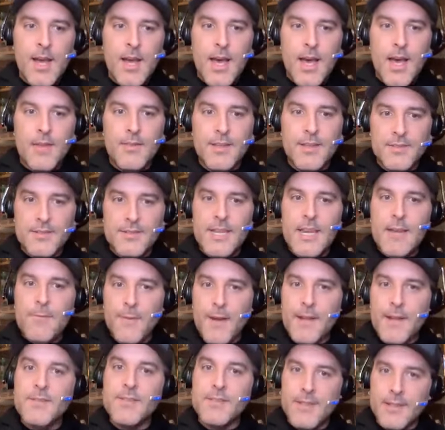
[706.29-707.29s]
uh, this
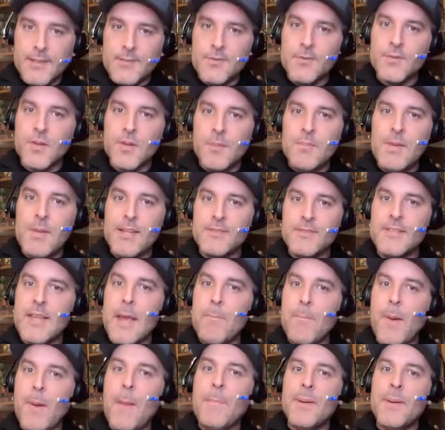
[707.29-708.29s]
defense, this was going to be a
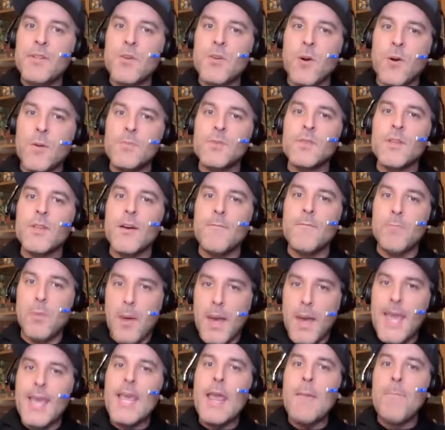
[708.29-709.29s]
step up in terms of
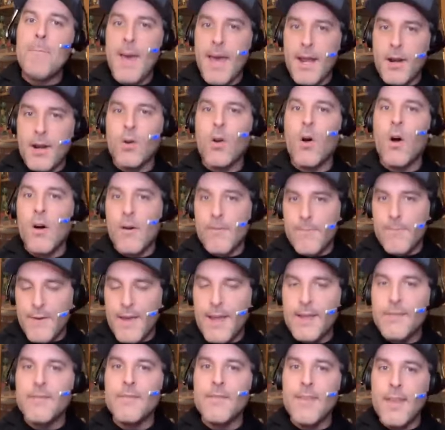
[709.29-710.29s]
playing a better
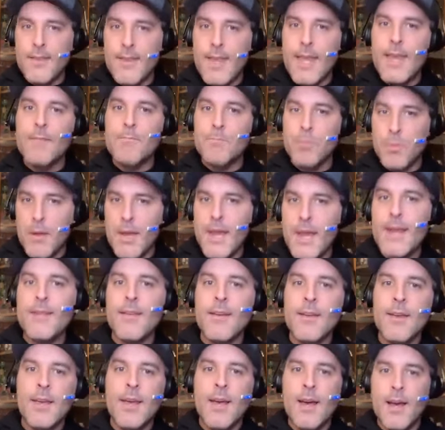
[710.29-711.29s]
offense than they had
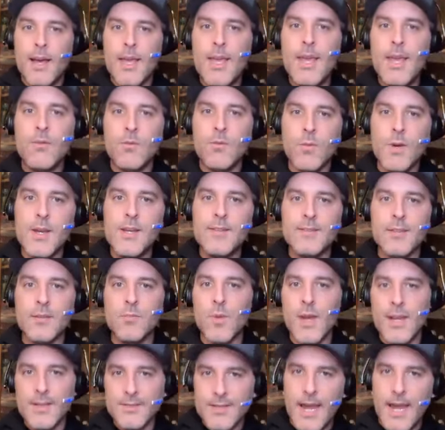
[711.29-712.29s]
played uh, in recent
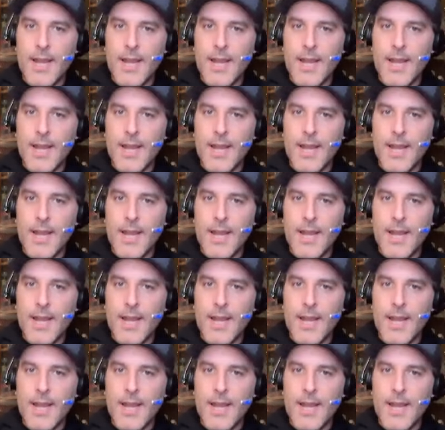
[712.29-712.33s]
weeks.